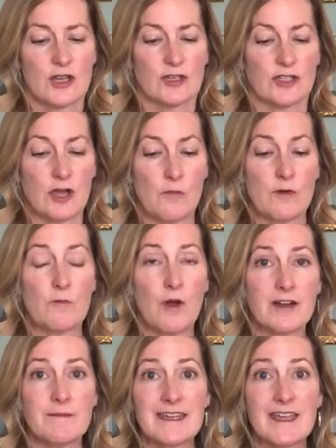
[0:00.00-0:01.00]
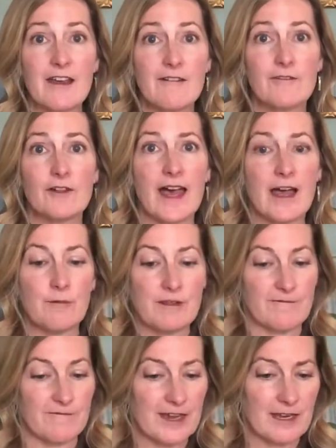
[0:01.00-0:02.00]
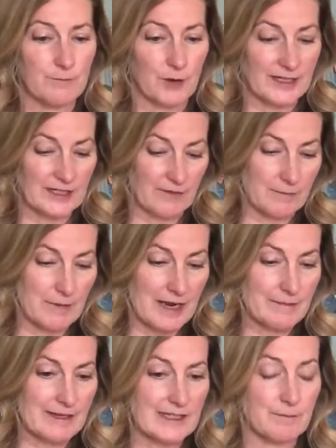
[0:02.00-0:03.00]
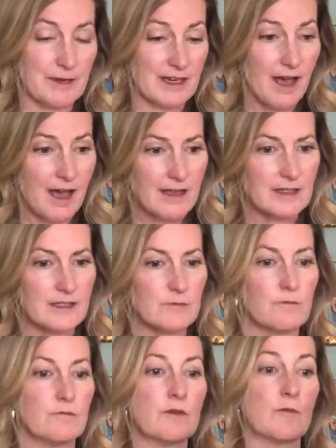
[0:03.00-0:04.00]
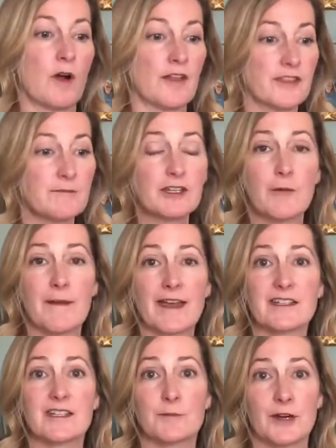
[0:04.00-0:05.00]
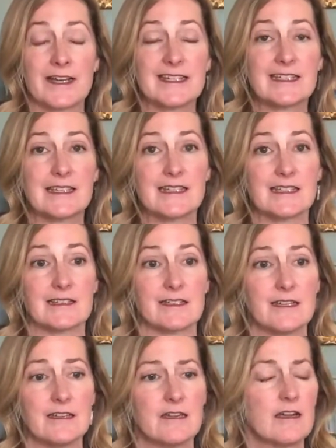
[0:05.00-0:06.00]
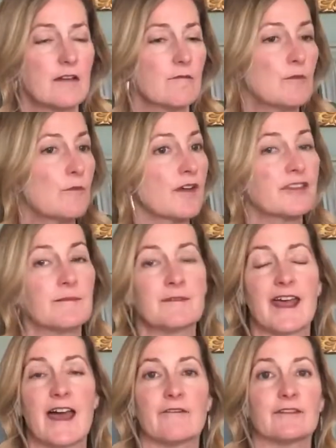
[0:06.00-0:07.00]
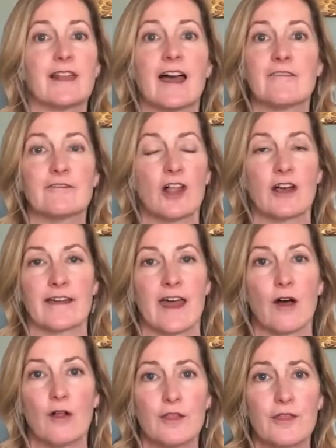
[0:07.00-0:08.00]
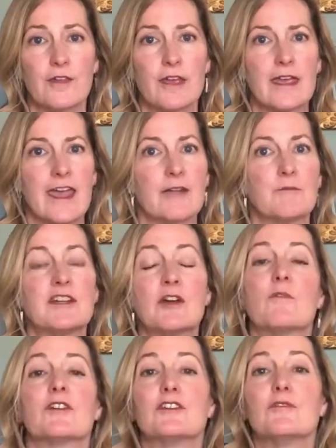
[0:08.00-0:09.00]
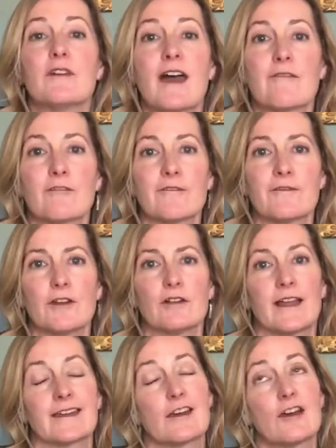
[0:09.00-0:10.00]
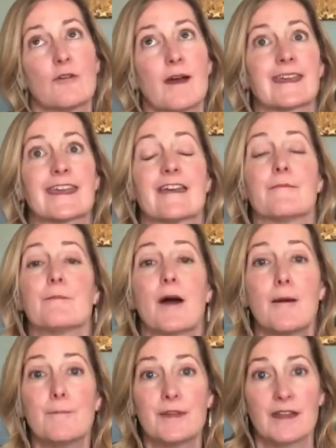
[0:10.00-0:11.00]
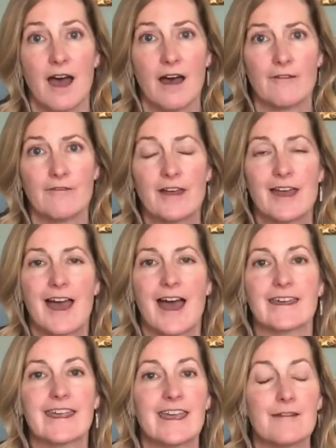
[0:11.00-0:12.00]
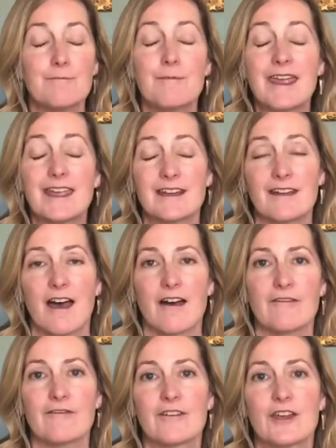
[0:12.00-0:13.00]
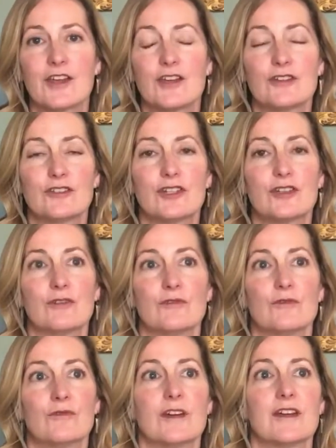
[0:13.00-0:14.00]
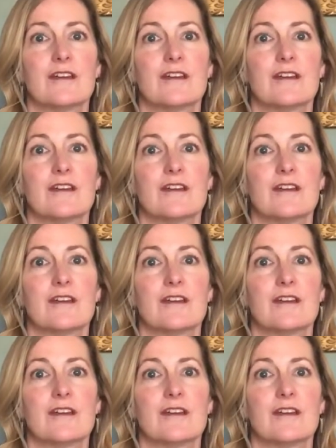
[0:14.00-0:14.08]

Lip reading: So we want to be careful how we feed breastfed babies because we want them to go back to the breast easily. We want them to have lifelong health, and we don't want you to ever feel like, oh, I can't pump enough, I can't make enough to